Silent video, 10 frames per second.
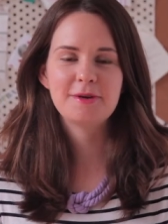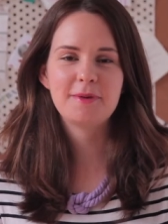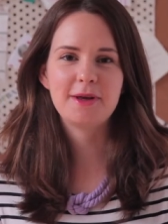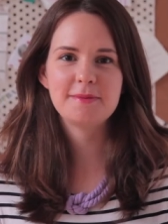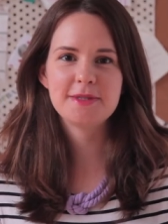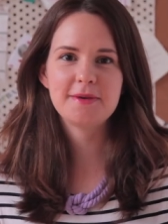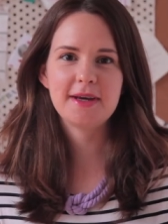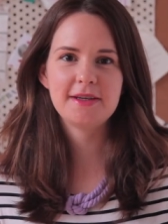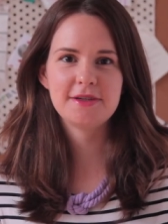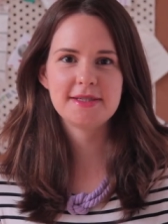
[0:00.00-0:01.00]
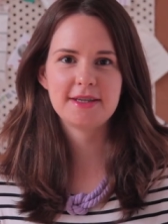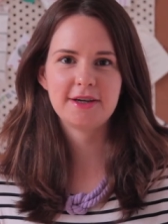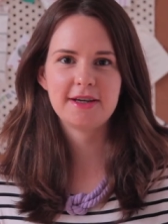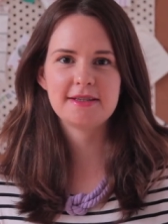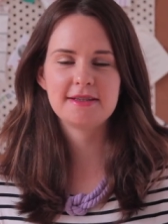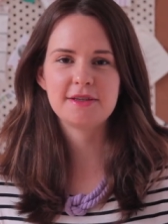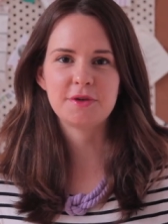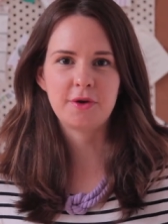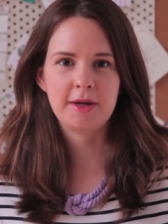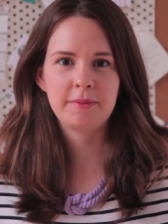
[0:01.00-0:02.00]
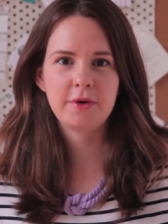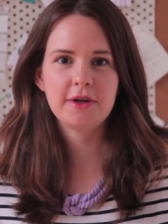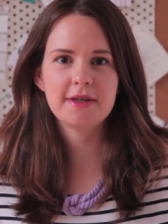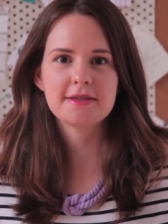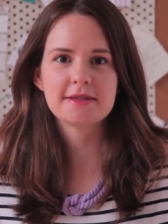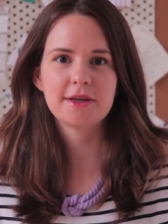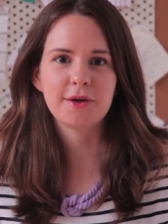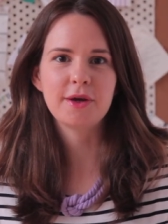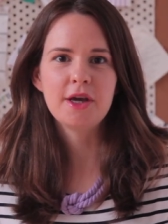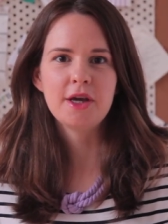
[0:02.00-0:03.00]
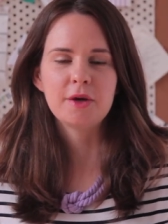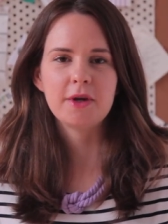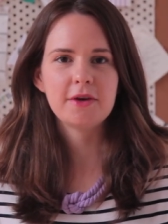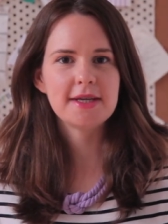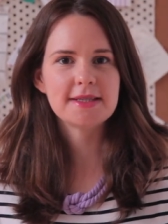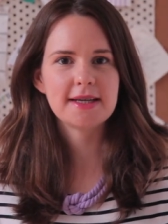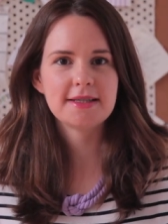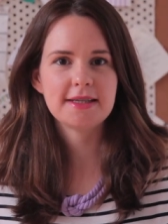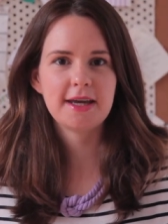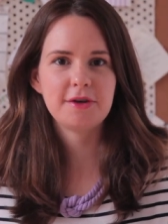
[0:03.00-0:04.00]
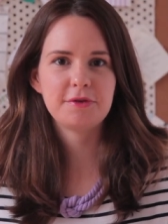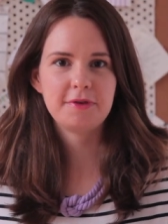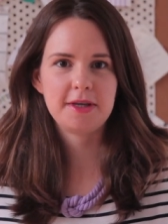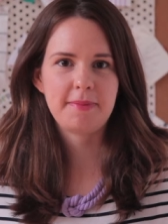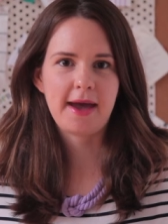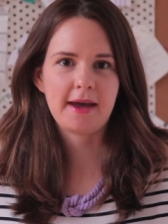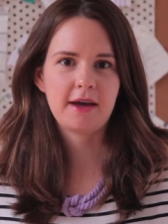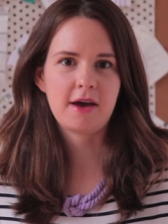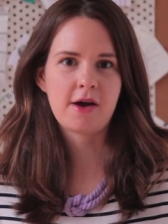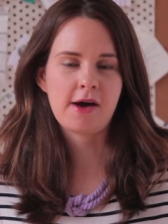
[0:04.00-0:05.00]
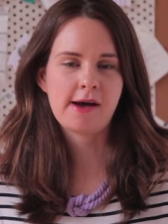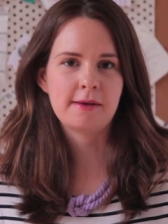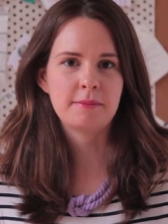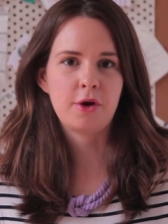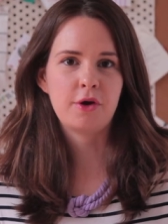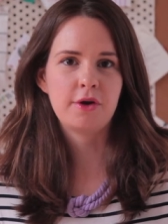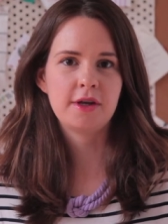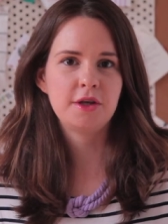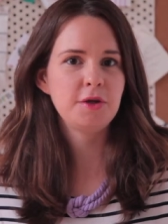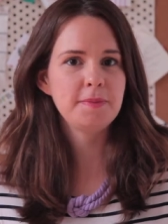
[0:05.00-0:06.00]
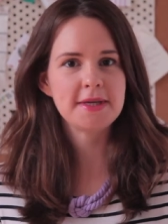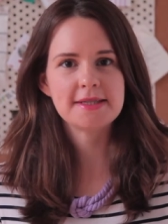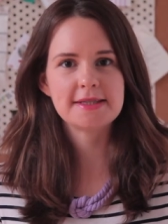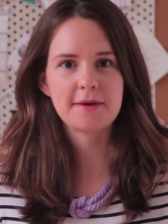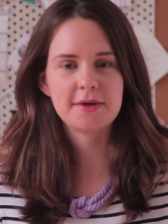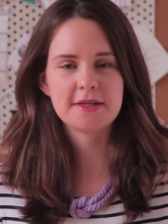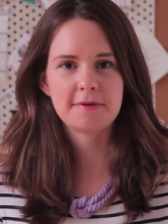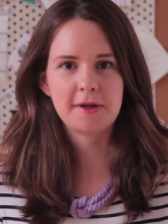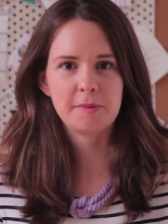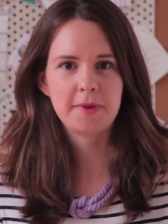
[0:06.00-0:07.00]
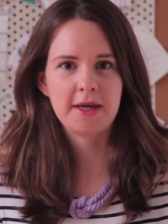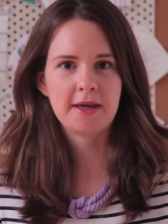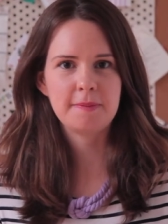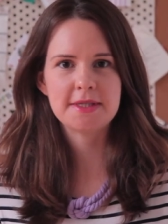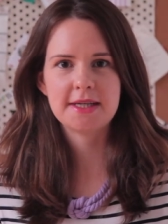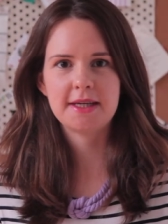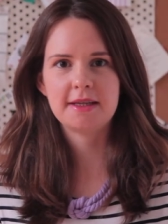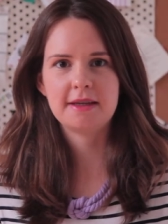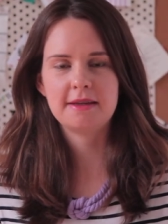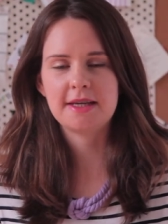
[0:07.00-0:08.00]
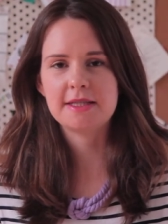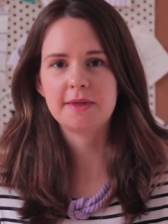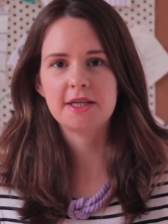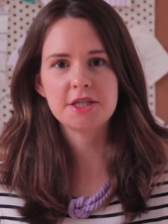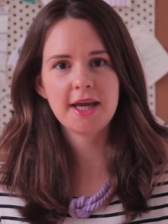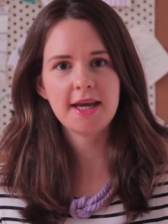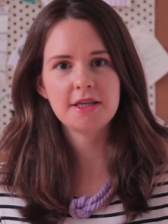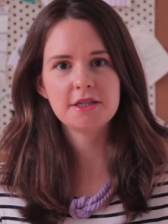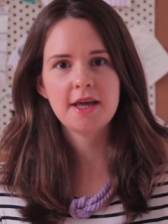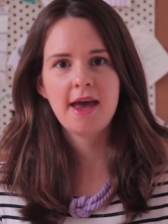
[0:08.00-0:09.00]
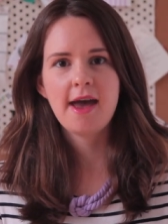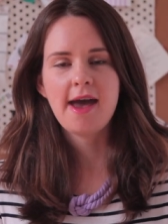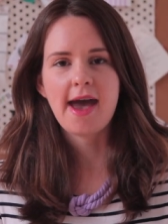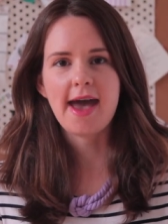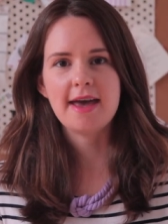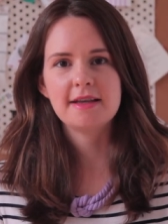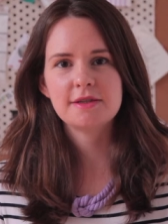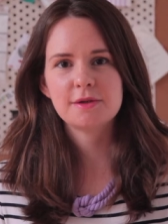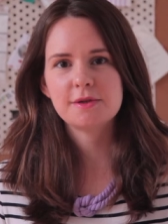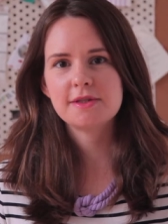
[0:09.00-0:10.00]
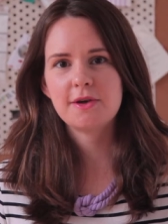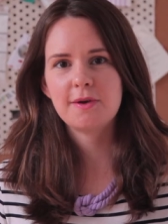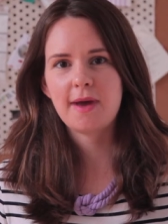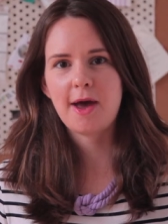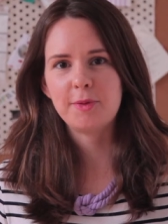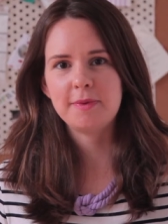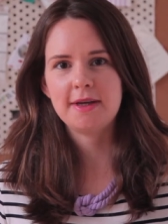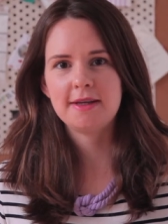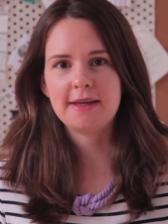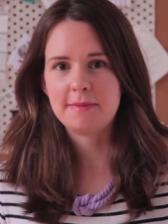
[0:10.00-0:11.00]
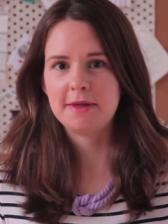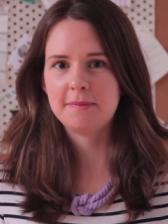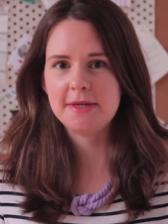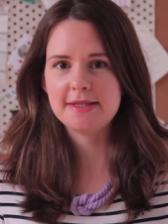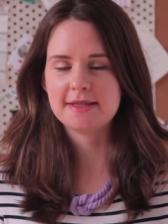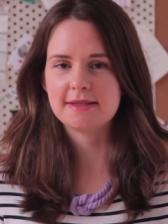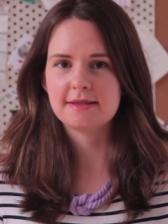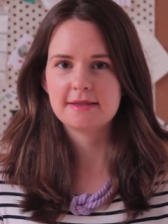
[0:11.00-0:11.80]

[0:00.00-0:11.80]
Welcome to our new series, The Drawing Board. So we always like to get your feedback on new pieces that we're developing, in particular things we can change, and also helping naming the pieces.